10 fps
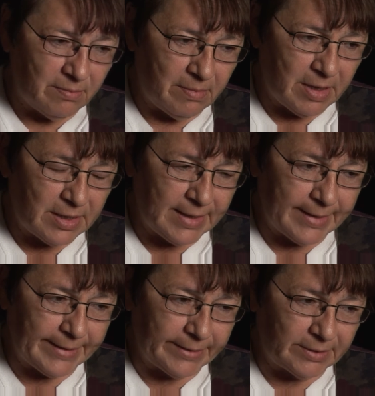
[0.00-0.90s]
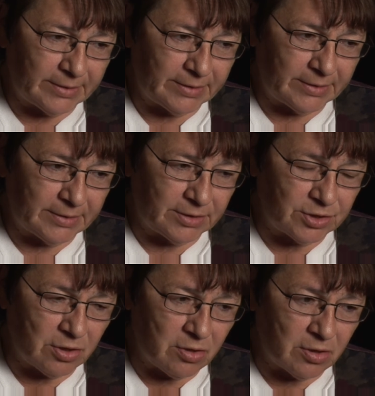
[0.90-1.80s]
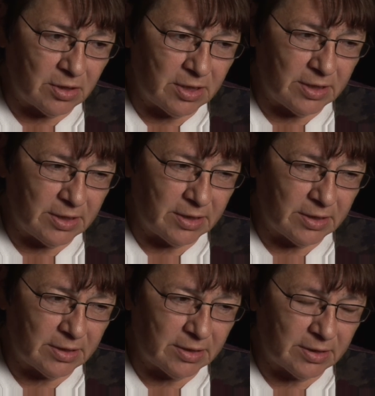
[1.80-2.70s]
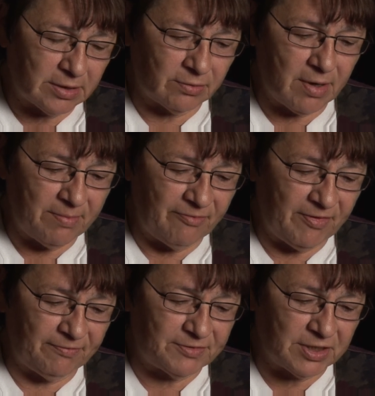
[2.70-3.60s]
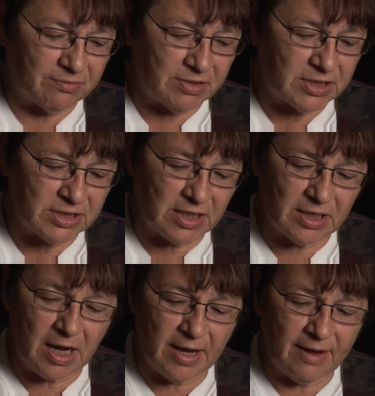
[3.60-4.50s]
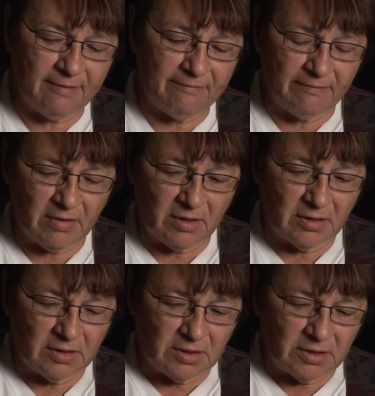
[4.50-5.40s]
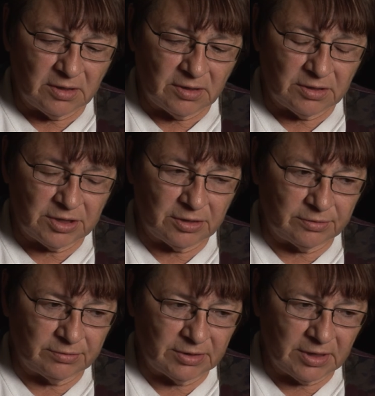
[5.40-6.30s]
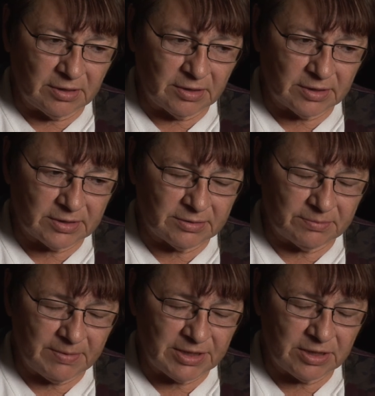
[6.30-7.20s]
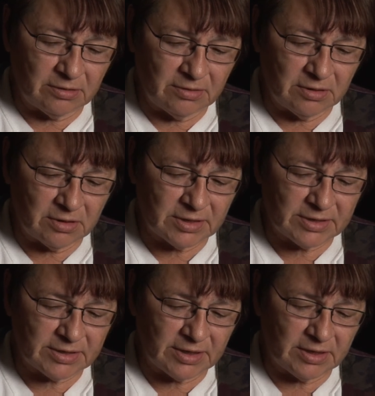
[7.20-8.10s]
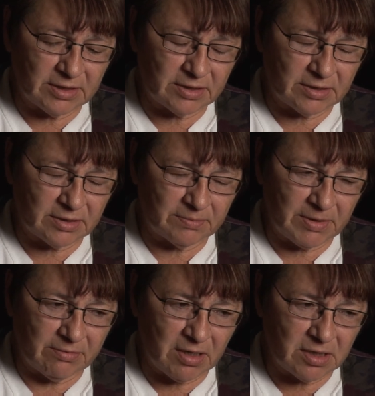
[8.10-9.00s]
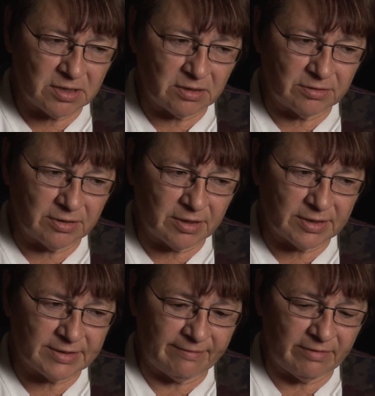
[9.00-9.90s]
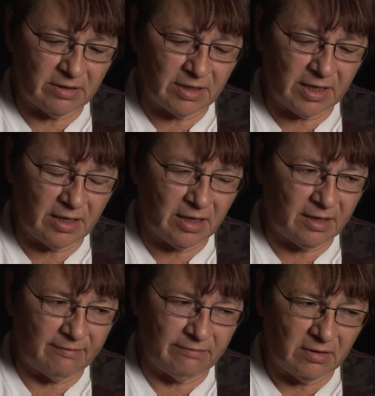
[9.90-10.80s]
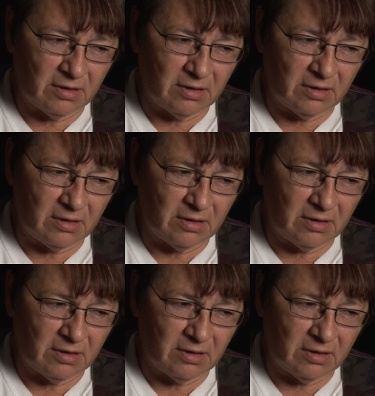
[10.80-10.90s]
my dad, John, so I'm fifth generation, and I have children are the, my children are the sixth, my grandchildren are the seventh, and I have